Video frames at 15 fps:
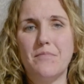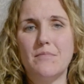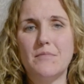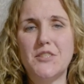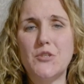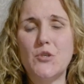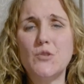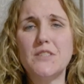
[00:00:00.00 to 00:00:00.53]

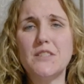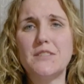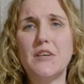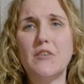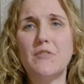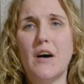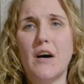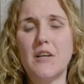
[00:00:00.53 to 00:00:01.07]
She calls
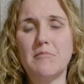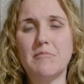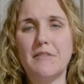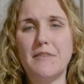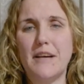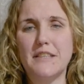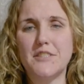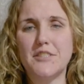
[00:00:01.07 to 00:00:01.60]
herself Hungry
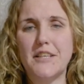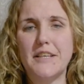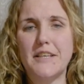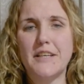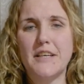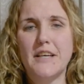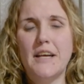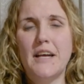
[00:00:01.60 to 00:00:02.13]
Fat
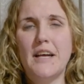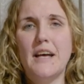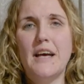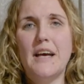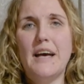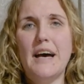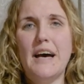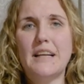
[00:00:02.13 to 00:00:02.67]
Chick.
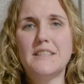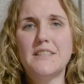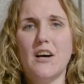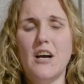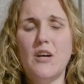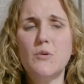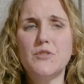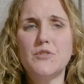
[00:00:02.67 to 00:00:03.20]
And
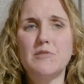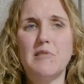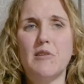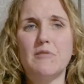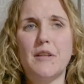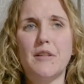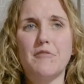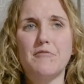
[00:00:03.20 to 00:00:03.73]
I was
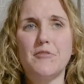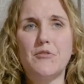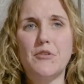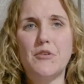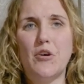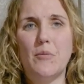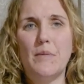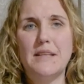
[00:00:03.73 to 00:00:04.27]
scrolling through the
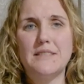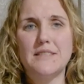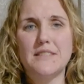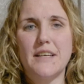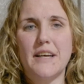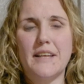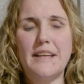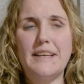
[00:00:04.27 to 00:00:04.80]
comments
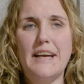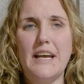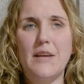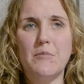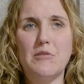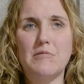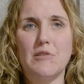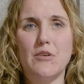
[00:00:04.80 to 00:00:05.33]
and I
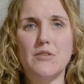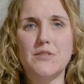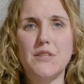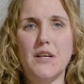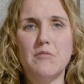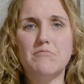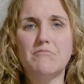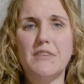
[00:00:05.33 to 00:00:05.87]
came across
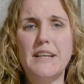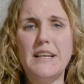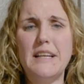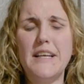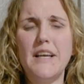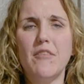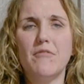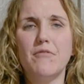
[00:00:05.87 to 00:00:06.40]
a
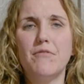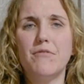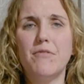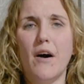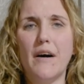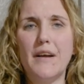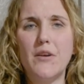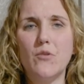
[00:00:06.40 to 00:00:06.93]
really
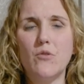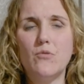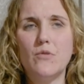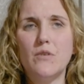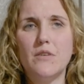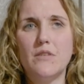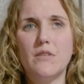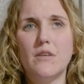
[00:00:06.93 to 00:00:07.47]
vile
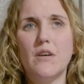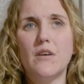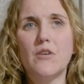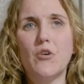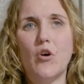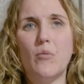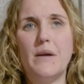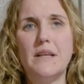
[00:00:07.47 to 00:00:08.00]

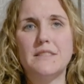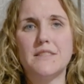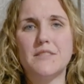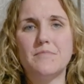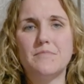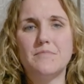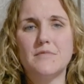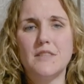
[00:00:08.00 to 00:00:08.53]
comment,
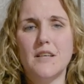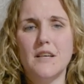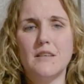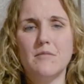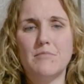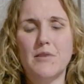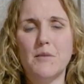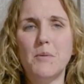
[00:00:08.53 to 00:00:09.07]

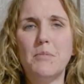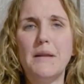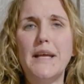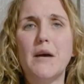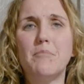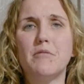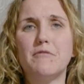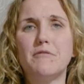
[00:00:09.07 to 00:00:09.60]
probably
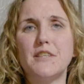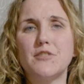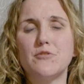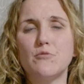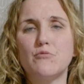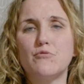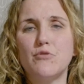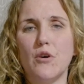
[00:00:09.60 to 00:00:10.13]
a
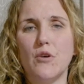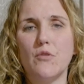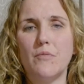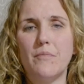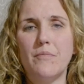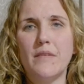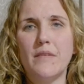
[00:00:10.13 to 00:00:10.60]
professional troll.